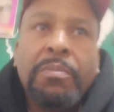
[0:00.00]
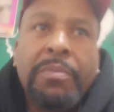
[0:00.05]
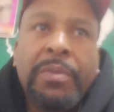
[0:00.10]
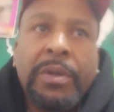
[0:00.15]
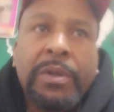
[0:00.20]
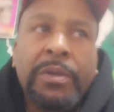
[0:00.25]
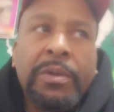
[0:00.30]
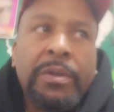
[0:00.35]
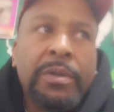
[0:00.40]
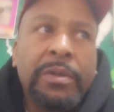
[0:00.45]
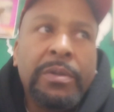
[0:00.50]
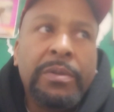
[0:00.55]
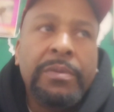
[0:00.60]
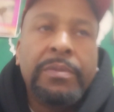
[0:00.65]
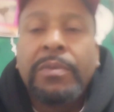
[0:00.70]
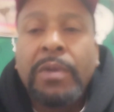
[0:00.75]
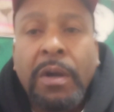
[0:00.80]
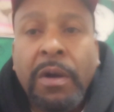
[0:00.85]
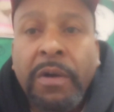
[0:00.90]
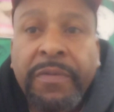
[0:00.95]
But uh,
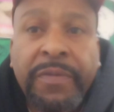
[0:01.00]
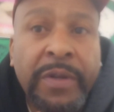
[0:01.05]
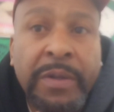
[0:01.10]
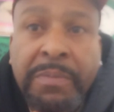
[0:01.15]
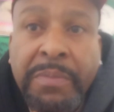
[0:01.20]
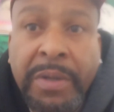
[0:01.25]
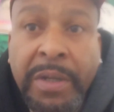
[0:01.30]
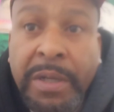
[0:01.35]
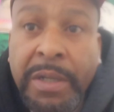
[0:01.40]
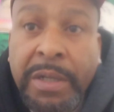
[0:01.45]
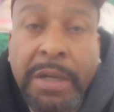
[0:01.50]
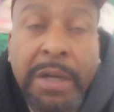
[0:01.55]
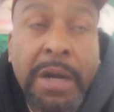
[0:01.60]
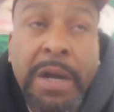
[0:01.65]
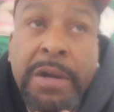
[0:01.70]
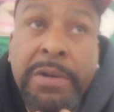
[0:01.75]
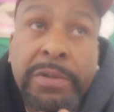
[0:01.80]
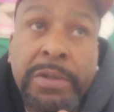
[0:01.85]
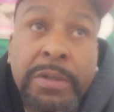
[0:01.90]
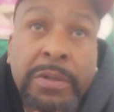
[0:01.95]
Hopefully Bud can
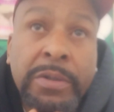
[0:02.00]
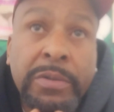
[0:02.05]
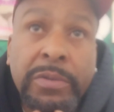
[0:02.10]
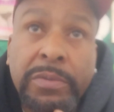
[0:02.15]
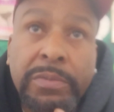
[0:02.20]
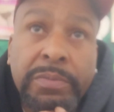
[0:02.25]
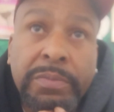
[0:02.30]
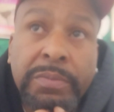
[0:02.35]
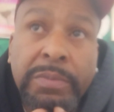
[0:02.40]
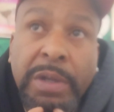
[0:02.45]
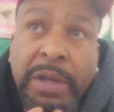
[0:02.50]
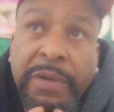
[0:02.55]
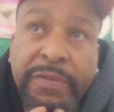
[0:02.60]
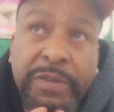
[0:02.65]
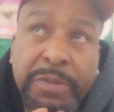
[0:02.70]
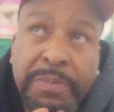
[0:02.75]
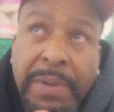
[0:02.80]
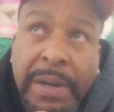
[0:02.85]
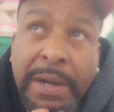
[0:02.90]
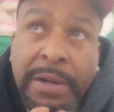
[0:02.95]
hurt dude.
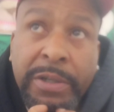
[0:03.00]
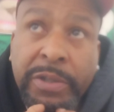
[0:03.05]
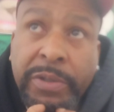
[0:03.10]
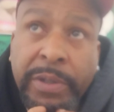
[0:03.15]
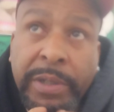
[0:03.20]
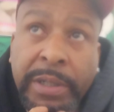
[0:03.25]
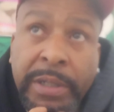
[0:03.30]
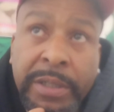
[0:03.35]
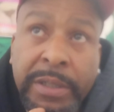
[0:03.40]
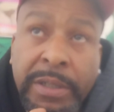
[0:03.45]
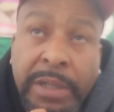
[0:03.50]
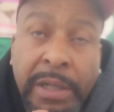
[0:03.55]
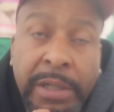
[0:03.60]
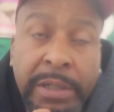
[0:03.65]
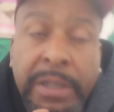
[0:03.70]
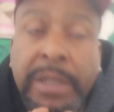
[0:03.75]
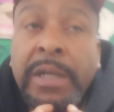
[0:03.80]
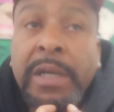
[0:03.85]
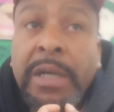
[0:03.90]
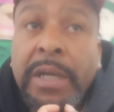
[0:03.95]
If his power
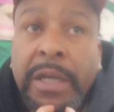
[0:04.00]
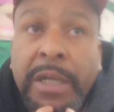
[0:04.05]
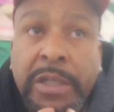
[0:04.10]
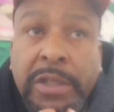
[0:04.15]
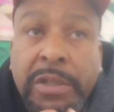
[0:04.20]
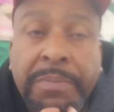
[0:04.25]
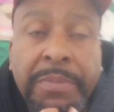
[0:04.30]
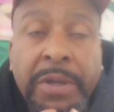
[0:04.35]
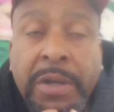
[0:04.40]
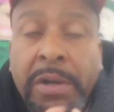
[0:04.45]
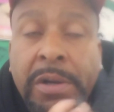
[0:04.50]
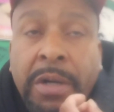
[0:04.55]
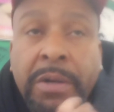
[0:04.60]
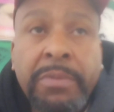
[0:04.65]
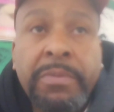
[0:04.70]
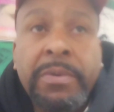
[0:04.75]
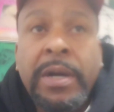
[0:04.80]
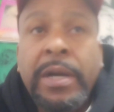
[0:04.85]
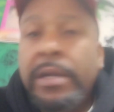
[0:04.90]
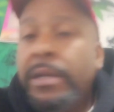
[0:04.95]
translate, he should be
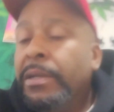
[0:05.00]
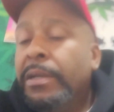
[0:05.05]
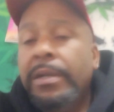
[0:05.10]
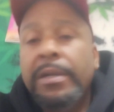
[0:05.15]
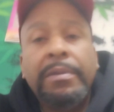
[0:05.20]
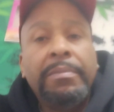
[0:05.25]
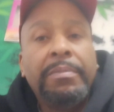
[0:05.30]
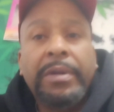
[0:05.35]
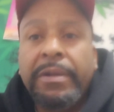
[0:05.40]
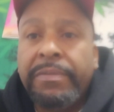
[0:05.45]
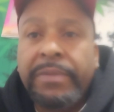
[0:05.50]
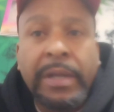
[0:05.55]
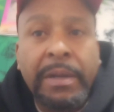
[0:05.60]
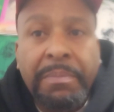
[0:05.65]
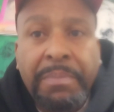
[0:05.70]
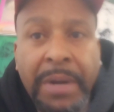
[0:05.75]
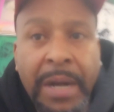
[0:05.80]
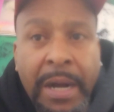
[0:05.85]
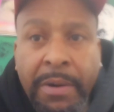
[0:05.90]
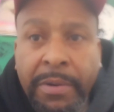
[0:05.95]
all right. But if
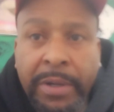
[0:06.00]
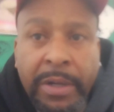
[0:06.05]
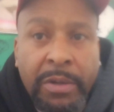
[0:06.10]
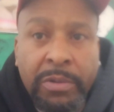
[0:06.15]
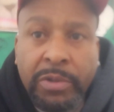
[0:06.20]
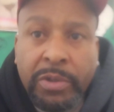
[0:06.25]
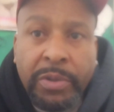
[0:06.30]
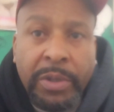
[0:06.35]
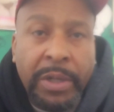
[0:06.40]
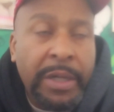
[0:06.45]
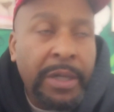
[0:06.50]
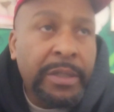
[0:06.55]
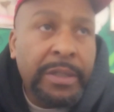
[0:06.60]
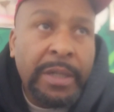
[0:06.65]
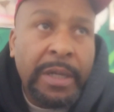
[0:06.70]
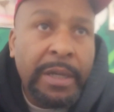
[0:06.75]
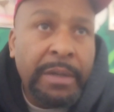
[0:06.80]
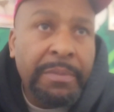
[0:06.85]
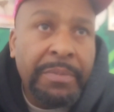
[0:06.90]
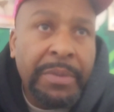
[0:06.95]
that power don't
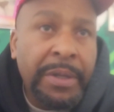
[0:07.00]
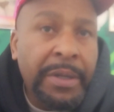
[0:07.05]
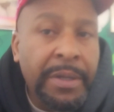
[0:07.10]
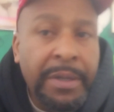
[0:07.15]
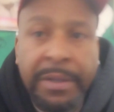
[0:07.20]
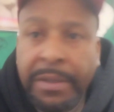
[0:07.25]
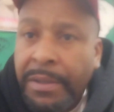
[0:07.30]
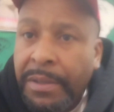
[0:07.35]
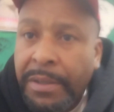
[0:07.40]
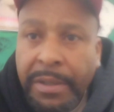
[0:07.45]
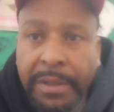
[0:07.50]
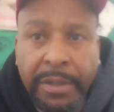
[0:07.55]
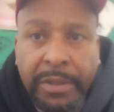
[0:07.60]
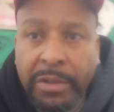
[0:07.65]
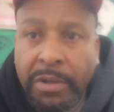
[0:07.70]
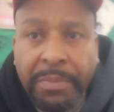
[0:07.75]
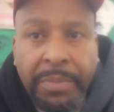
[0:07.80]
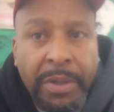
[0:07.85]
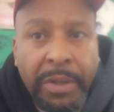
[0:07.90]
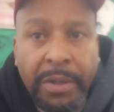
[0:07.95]
translate, man,
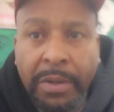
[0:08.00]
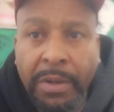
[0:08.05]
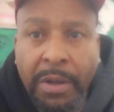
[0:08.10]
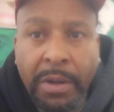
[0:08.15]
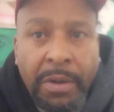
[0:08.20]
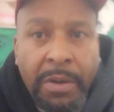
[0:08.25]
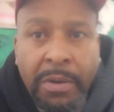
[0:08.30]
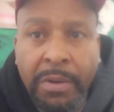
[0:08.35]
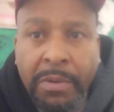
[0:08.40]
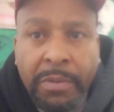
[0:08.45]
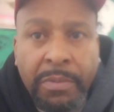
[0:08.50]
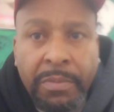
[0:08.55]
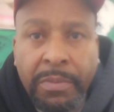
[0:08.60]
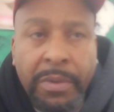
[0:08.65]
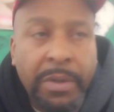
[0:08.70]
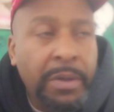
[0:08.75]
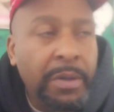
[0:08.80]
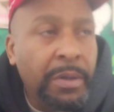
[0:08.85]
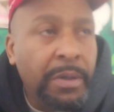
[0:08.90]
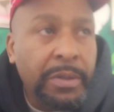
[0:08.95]
it's gonna be a
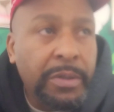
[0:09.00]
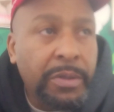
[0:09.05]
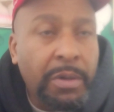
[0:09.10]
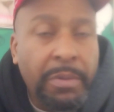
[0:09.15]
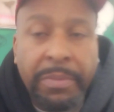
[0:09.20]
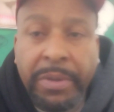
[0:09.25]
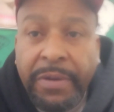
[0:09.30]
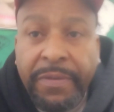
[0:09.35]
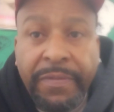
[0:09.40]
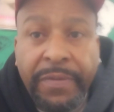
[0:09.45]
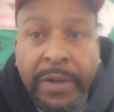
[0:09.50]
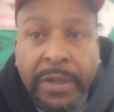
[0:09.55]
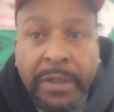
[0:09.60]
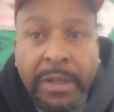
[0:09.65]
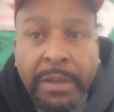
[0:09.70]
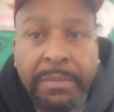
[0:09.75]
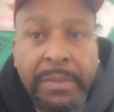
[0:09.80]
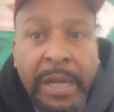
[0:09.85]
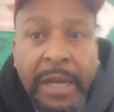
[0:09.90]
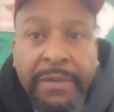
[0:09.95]
long, uh, it's gonna be a
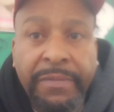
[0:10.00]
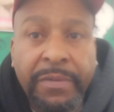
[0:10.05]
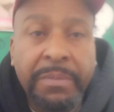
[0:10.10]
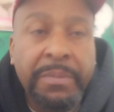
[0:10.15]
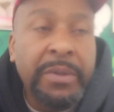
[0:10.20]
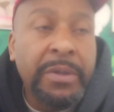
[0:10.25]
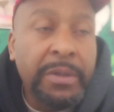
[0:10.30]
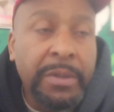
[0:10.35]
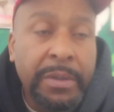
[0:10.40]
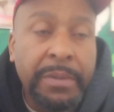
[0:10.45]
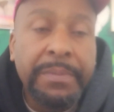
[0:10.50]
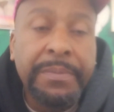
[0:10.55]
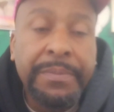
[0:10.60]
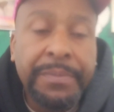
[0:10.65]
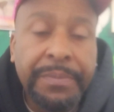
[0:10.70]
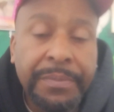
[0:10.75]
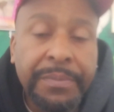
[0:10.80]
fucked up night for Bud.